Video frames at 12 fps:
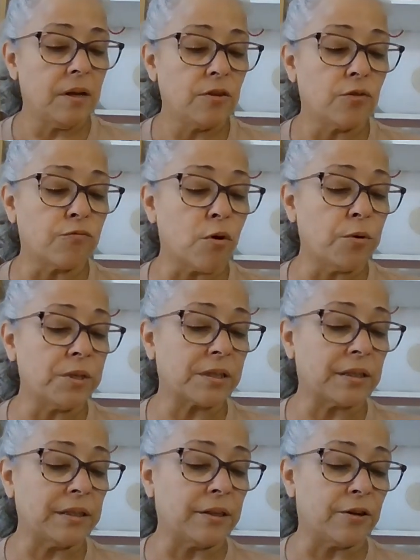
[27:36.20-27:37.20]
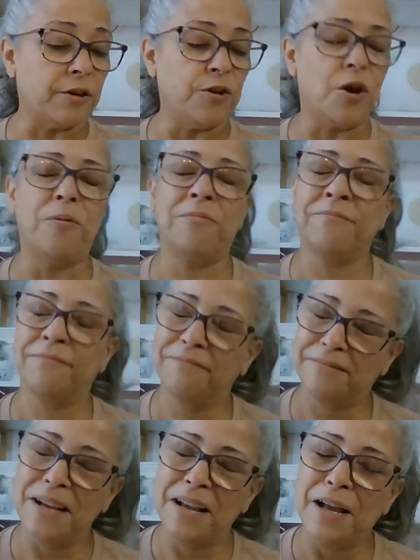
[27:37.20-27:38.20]
The road is clear, you
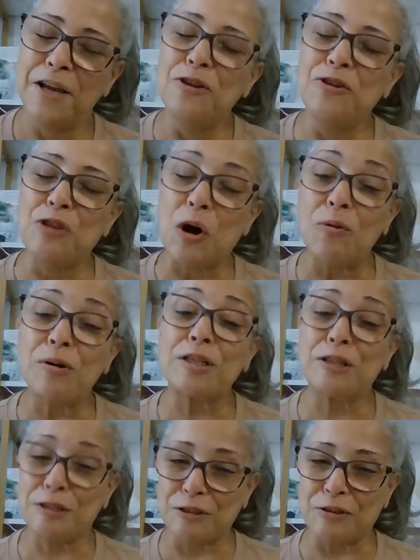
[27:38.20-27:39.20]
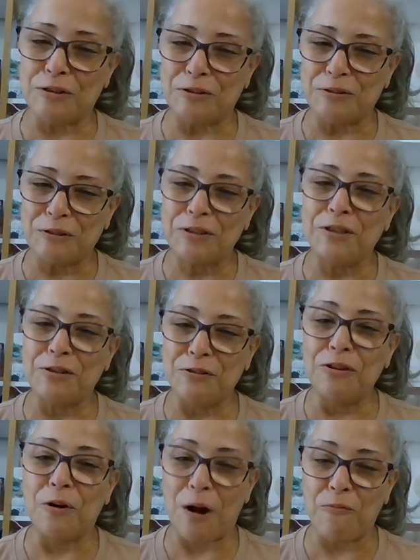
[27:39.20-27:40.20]
know what to do. You
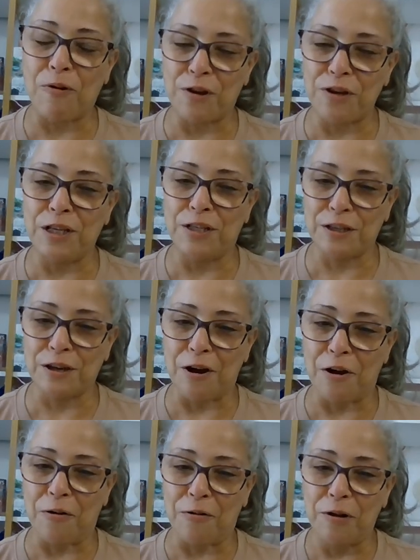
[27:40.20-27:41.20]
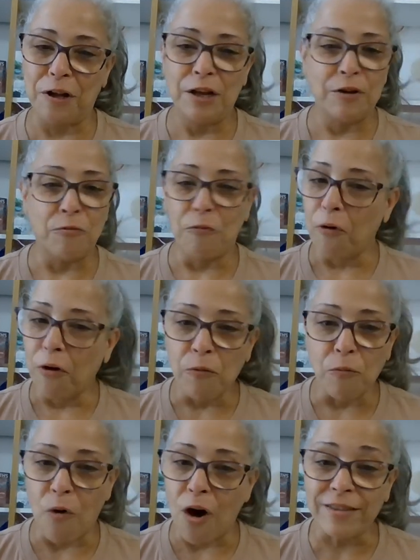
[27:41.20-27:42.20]
know where you need to go.
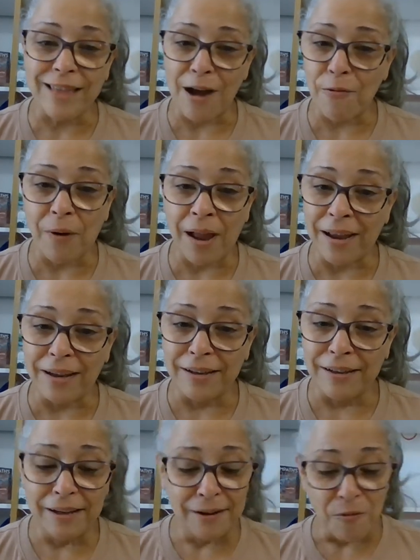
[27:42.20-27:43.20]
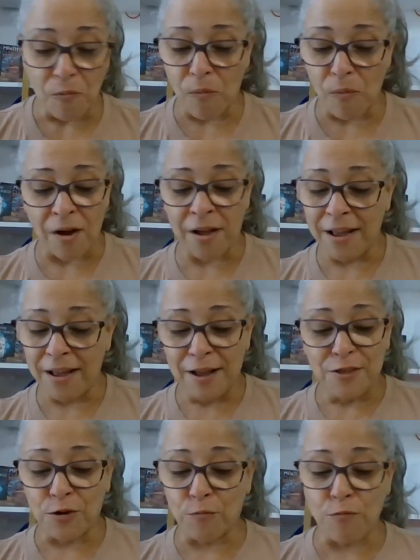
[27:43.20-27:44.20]
Walk that way.
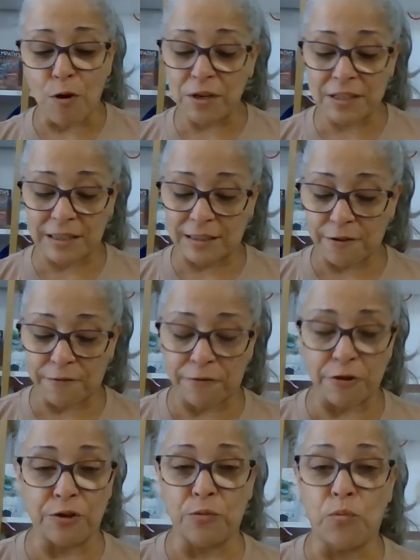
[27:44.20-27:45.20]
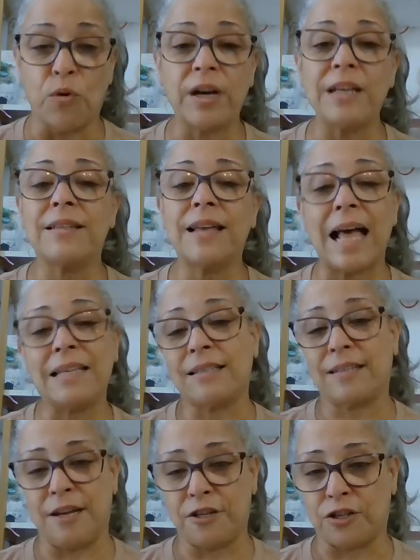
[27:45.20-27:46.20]
The road is clear for you. What is the
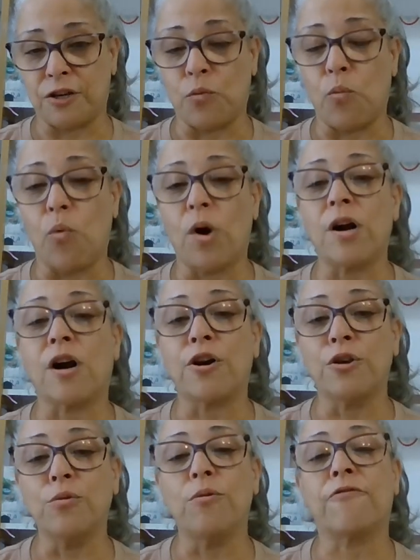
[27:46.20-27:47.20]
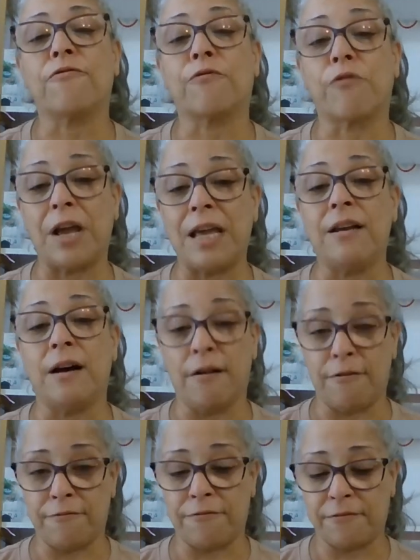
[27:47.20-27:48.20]
hesitation? What are you afraid of?